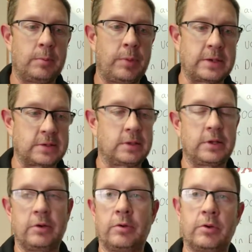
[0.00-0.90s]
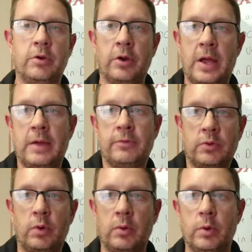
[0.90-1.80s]
basically you're going to have a
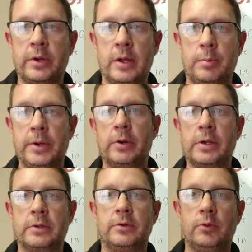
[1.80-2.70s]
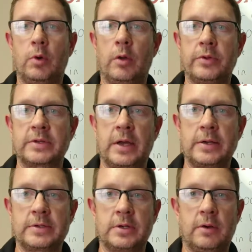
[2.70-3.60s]
21-day period to do all this
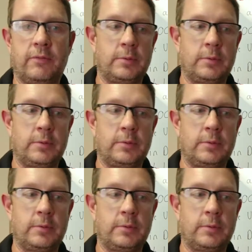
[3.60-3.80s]
kind of stuff